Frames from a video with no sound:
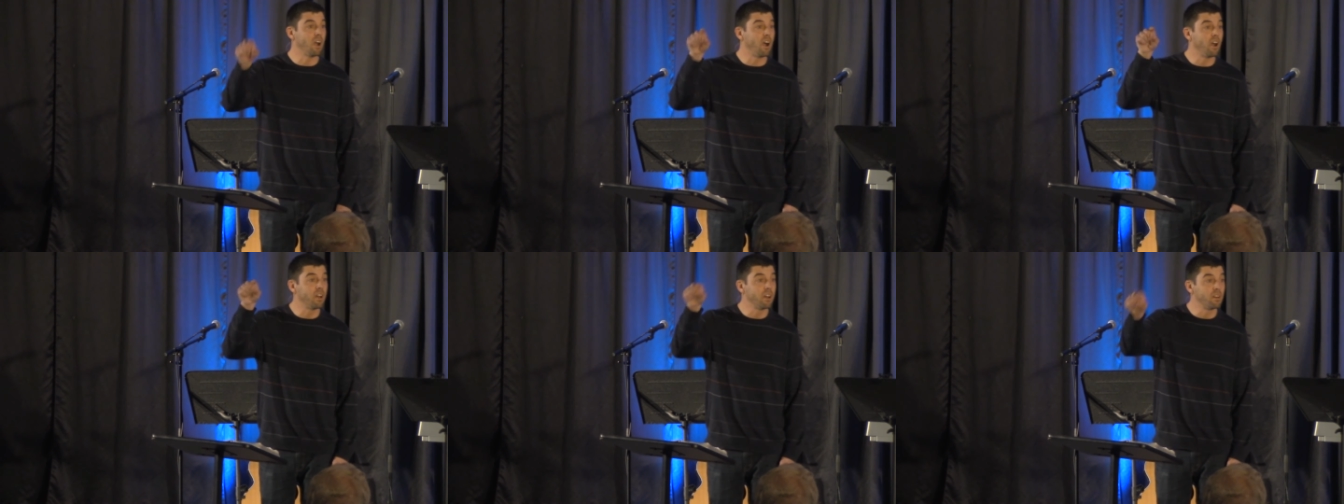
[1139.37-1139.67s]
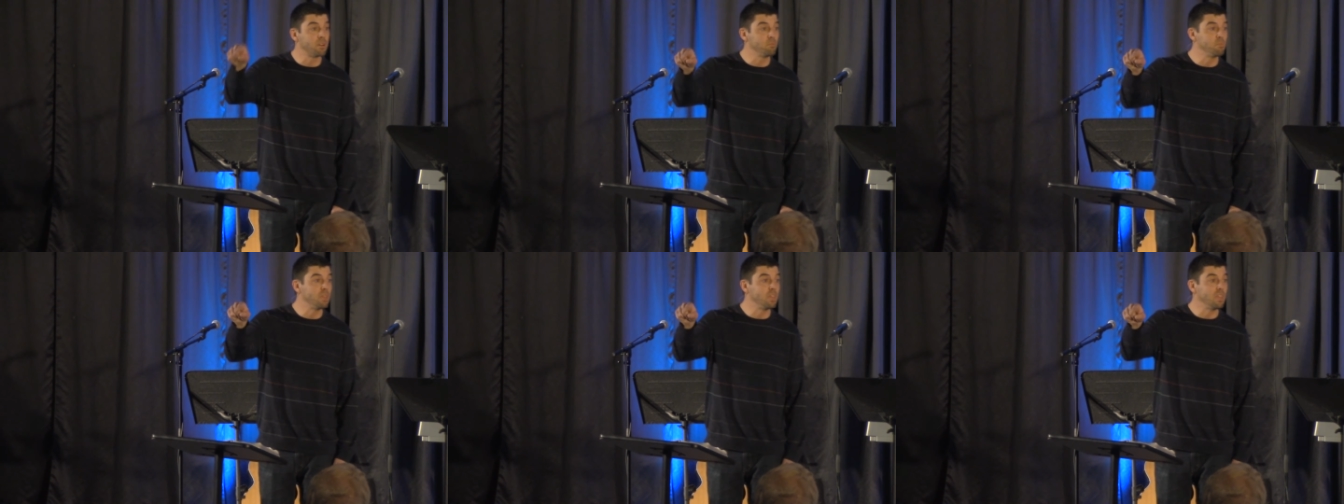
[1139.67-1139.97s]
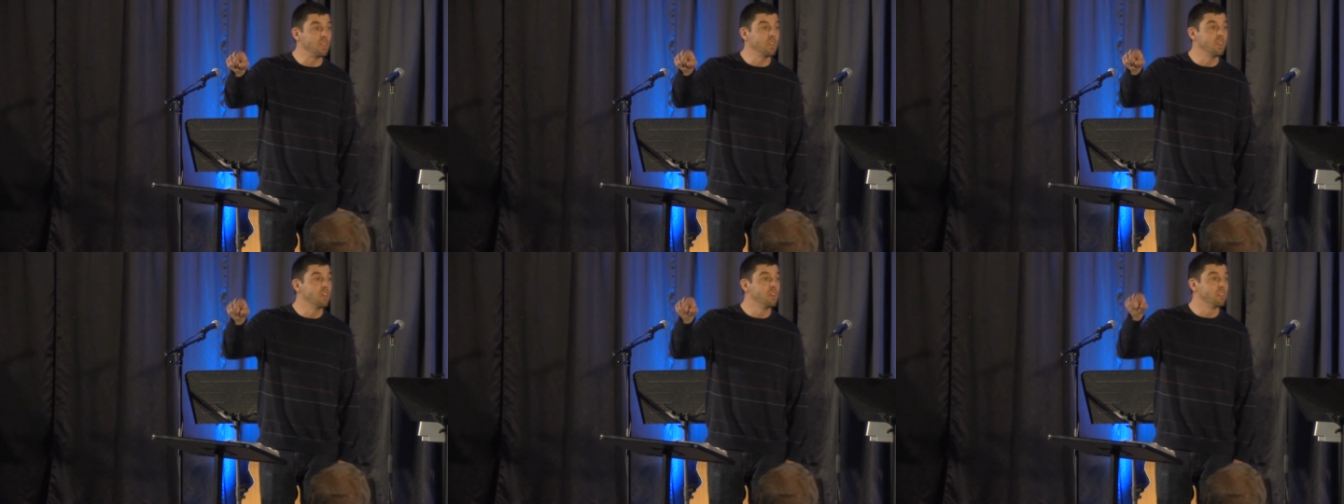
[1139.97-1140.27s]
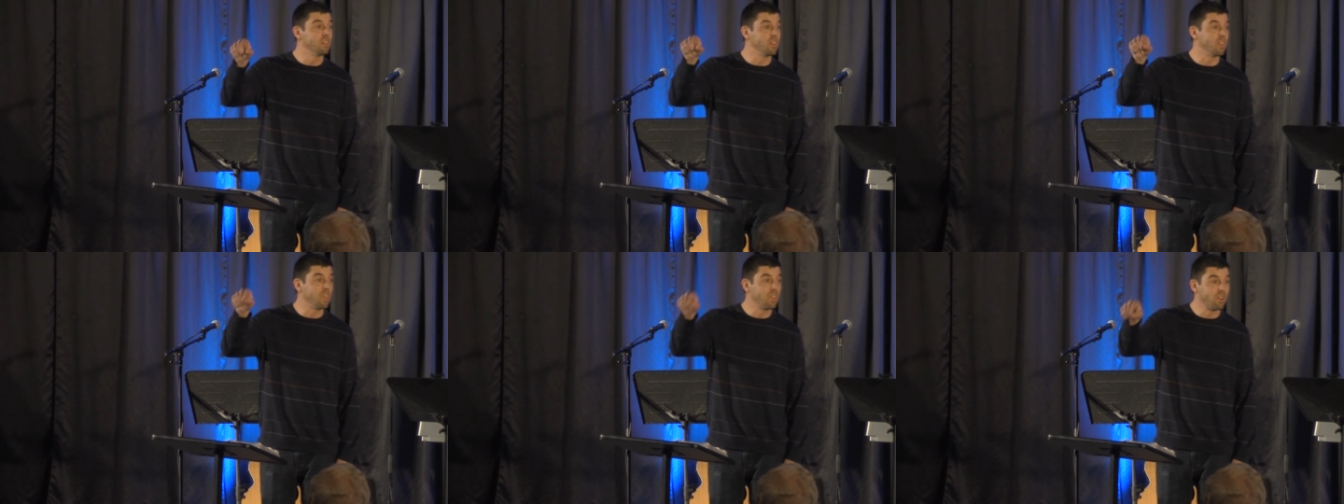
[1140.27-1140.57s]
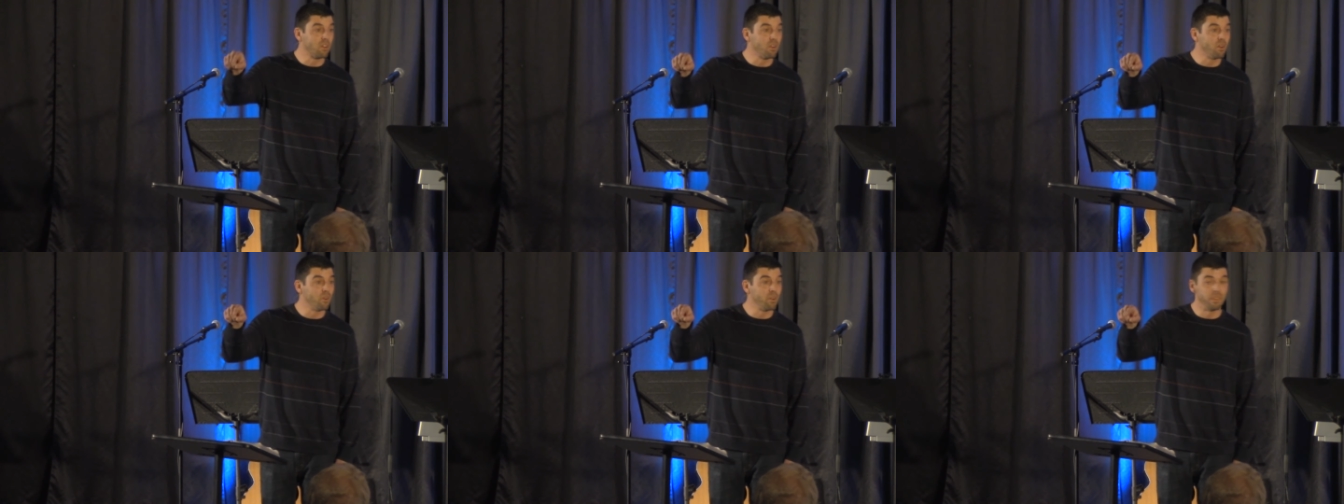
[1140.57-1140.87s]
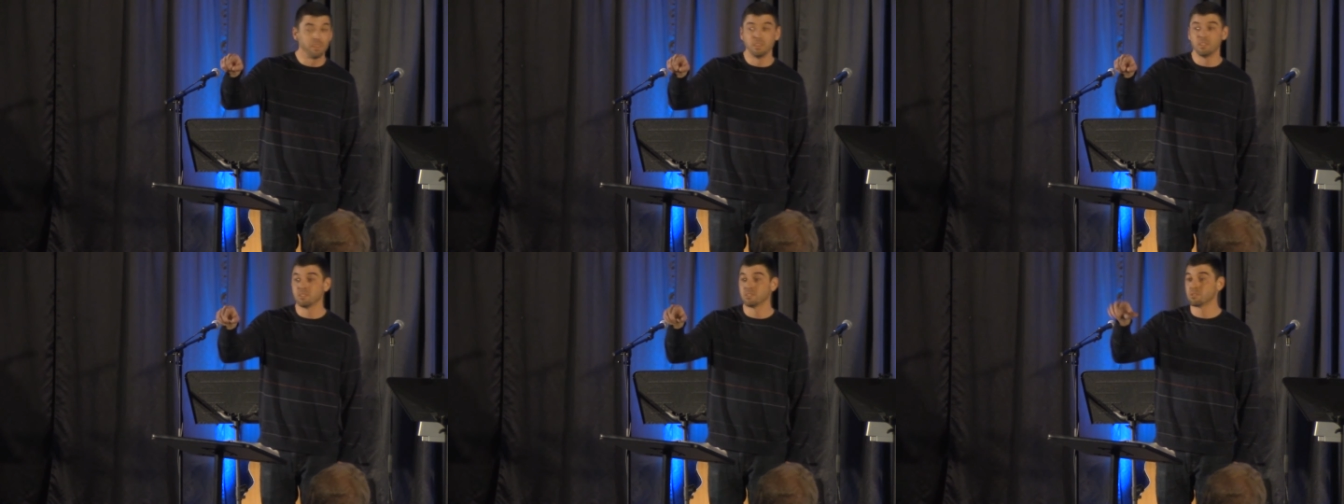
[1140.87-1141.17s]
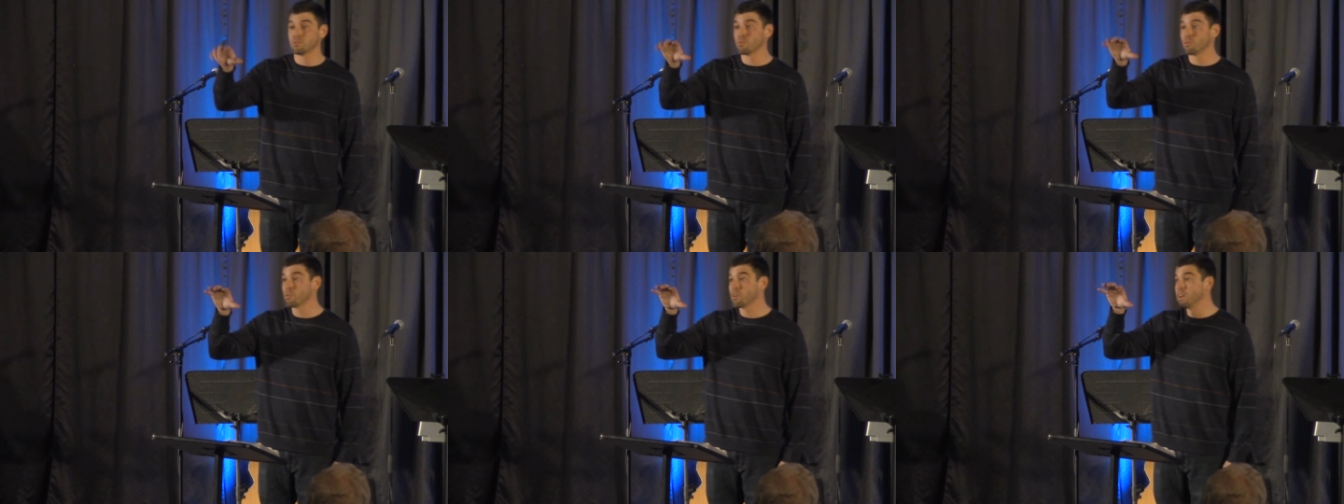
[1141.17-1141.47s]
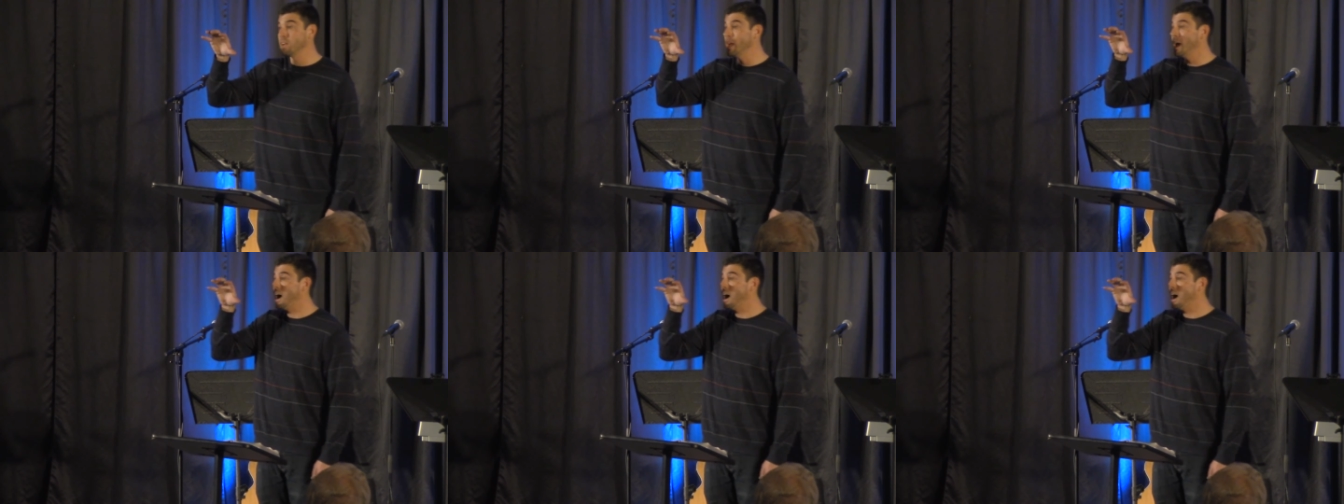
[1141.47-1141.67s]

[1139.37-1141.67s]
I ought to be the hero in this story.